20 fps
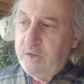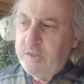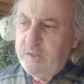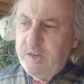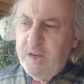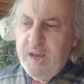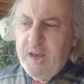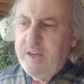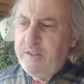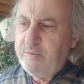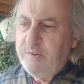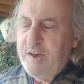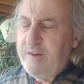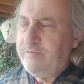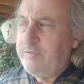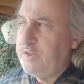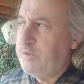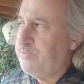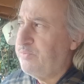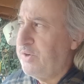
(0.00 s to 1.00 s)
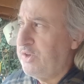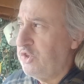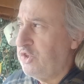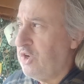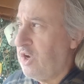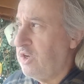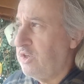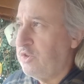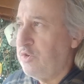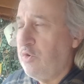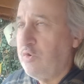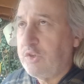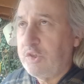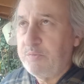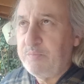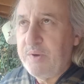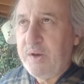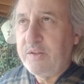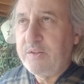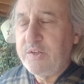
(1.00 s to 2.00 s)
Evans Pritchard talks
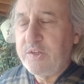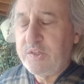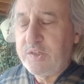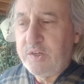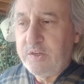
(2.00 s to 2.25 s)
about this,